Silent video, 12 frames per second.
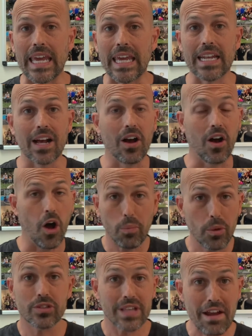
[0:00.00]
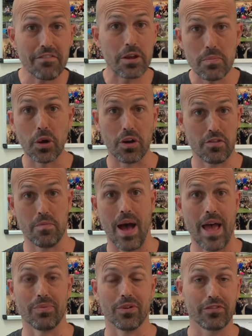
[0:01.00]
in almost every book of the
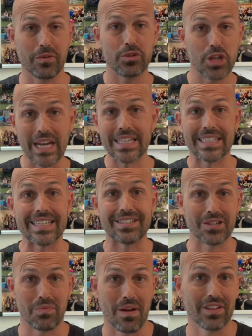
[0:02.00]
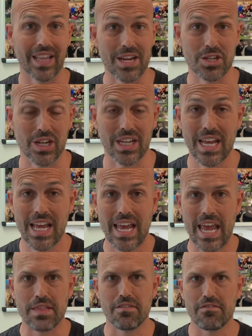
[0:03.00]
Bible, from Genesis to Revelation.
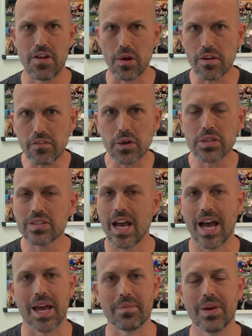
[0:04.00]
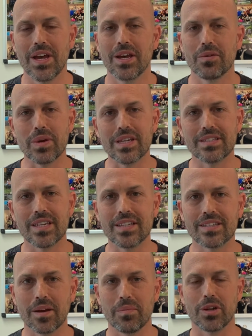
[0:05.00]
And the very first time we see
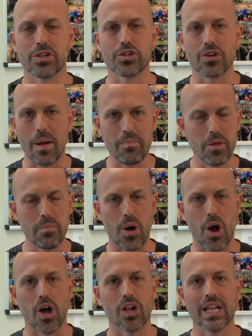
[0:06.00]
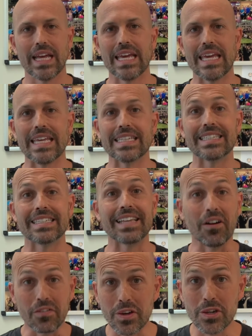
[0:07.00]
someone drop the ball in
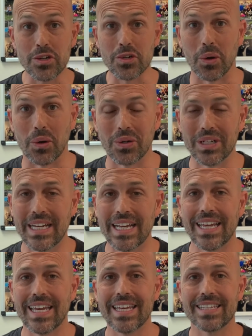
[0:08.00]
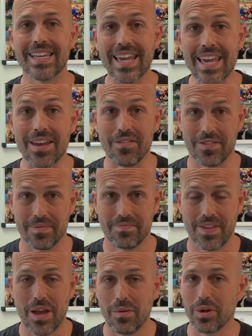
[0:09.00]
self control is Eve
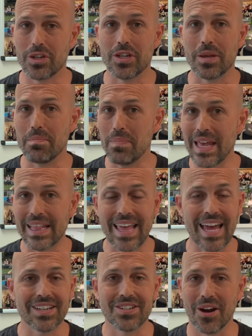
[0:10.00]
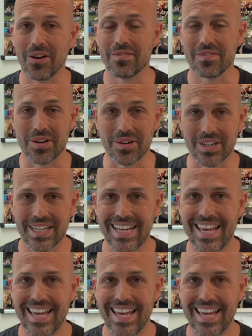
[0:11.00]
when she bit that darn fruit.